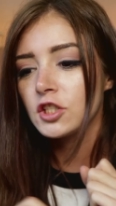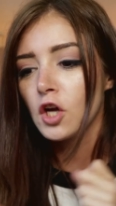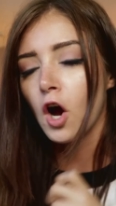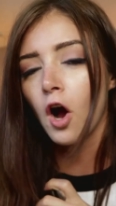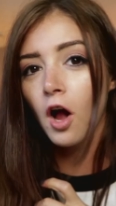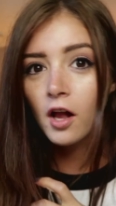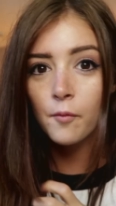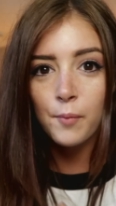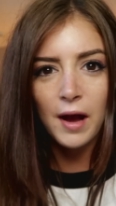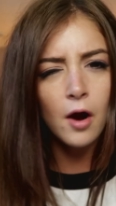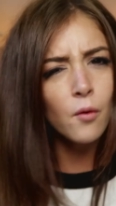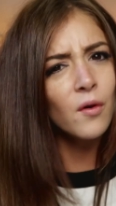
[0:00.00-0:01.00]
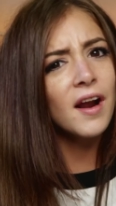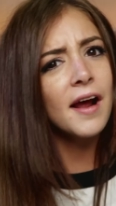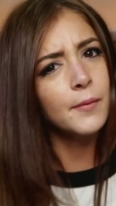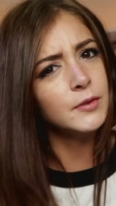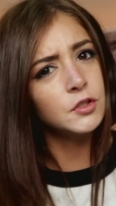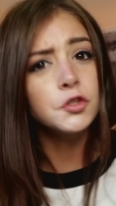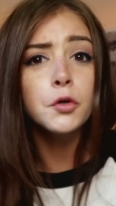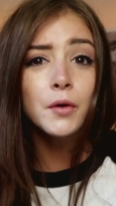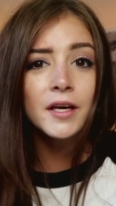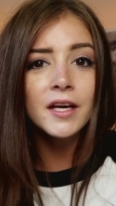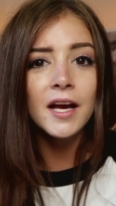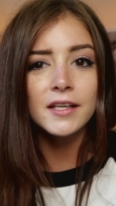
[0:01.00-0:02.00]
talk about what I was
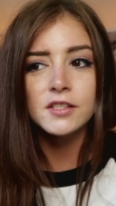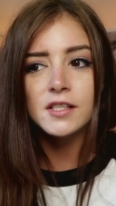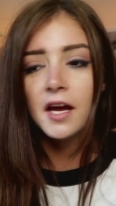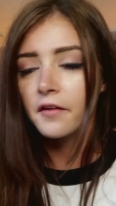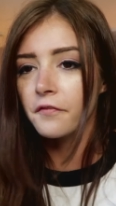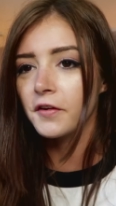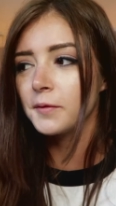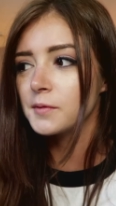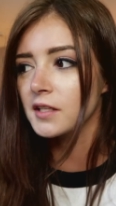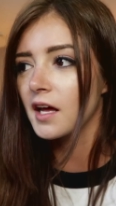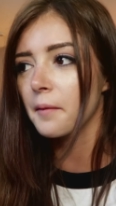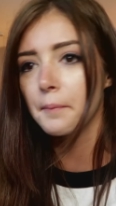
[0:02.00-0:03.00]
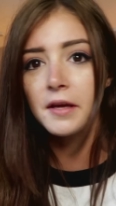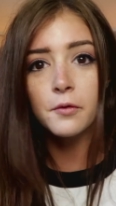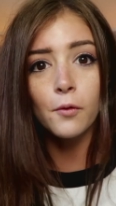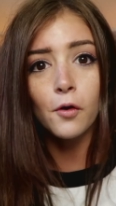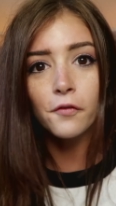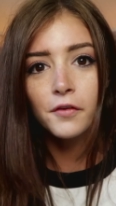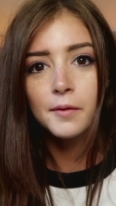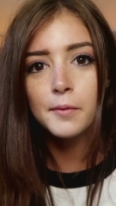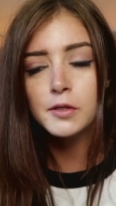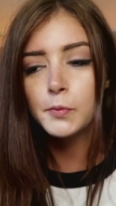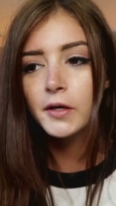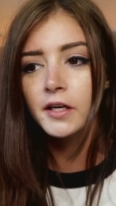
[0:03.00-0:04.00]
doing. I just kind of filmed a lot of B-roll for the
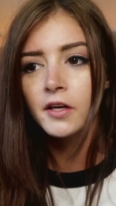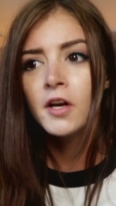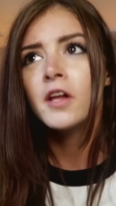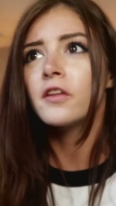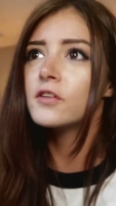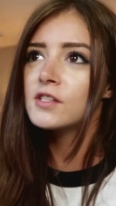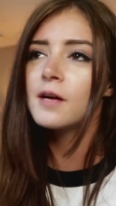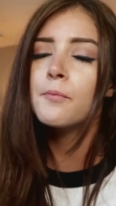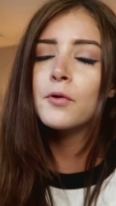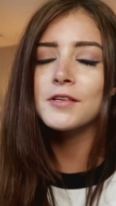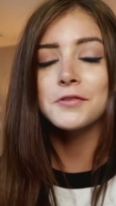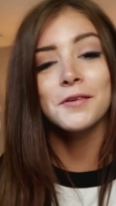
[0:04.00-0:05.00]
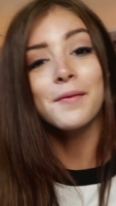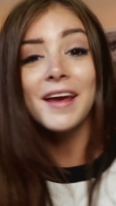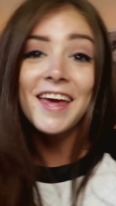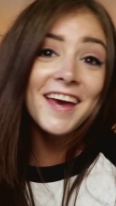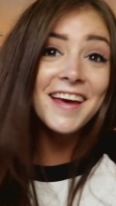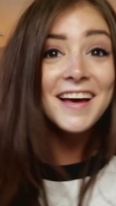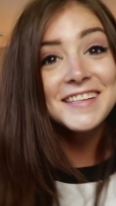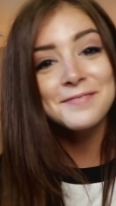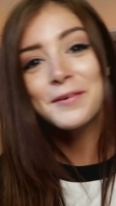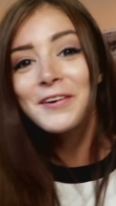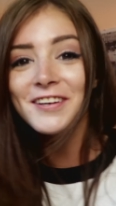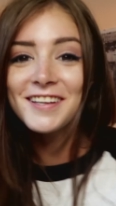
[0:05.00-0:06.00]
most part. There's some points where I'm like, hey guys,
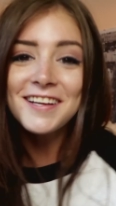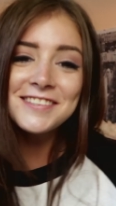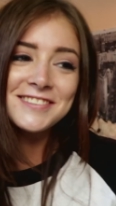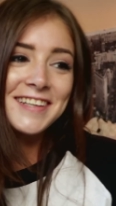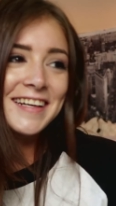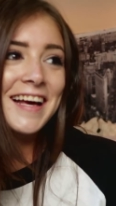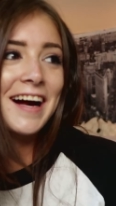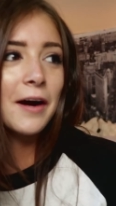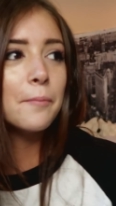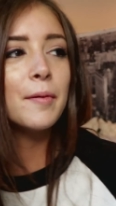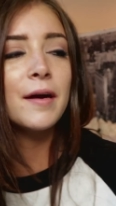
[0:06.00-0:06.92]
I'm going to lunch right now.